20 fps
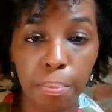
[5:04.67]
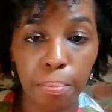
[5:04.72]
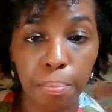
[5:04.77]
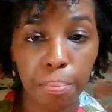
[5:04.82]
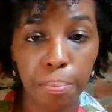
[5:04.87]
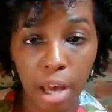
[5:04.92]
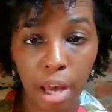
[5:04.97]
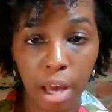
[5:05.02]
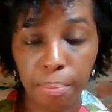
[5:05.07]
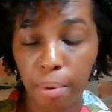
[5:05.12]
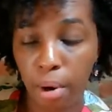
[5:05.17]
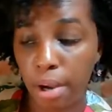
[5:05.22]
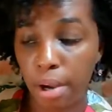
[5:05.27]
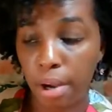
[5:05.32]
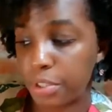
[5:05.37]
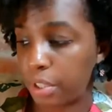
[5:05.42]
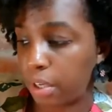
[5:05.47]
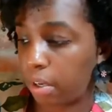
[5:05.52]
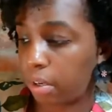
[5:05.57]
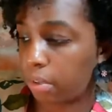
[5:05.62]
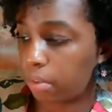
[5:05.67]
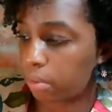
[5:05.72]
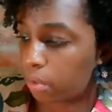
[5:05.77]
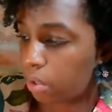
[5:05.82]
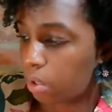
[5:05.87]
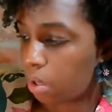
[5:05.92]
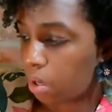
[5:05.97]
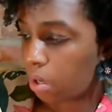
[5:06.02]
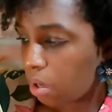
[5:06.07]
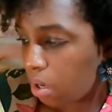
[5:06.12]
blood pressure.
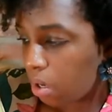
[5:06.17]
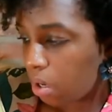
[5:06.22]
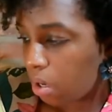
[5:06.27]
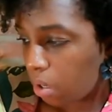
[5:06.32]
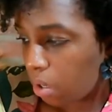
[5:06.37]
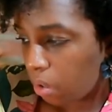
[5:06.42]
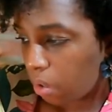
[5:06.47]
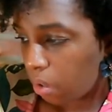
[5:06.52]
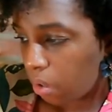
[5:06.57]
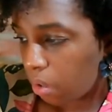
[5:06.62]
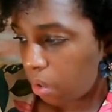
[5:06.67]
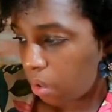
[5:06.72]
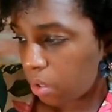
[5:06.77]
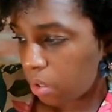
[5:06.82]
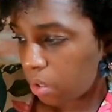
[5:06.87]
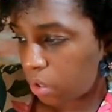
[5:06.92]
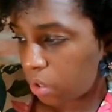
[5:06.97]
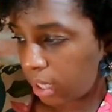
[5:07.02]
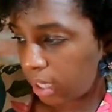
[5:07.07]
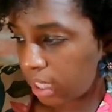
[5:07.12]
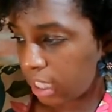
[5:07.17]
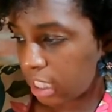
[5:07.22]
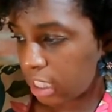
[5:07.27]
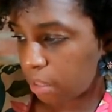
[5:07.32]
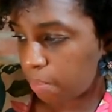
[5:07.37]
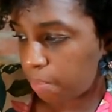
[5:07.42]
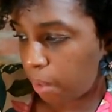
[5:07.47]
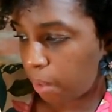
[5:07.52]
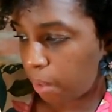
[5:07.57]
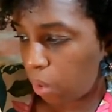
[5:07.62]

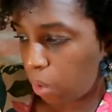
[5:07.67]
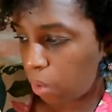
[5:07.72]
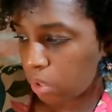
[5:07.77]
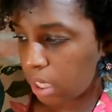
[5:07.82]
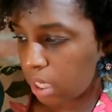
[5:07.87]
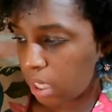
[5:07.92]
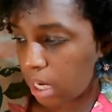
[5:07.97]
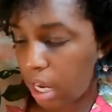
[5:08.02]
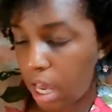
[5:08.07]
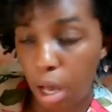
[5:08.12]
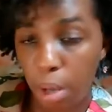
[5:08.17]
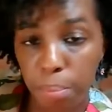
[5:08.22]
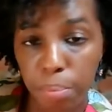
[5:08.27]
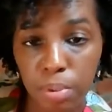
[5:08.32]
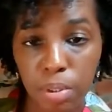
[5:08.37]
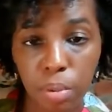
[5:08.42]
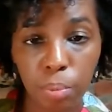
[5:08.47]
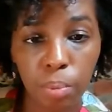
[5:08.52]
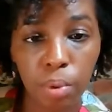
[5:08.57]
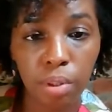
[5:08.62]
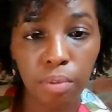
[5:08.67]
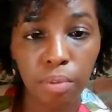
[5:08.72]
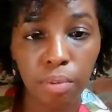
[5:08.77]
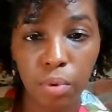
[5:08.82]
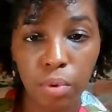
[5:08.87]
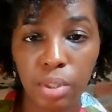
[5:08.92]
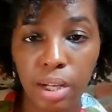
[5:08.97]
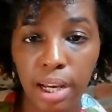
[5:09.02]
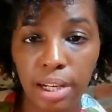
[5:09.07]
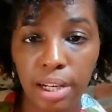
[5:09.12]
strengthens bones, and helps with
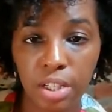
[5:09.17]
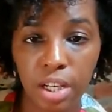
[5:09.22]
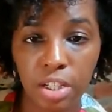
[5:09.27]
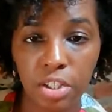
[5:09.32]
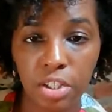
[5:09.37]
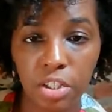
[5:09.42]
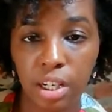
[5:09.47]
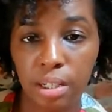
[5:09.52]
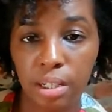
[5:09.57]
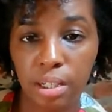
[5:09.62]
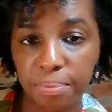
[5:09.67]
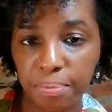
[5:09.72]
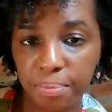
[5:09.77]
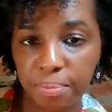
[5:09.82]
food digestion.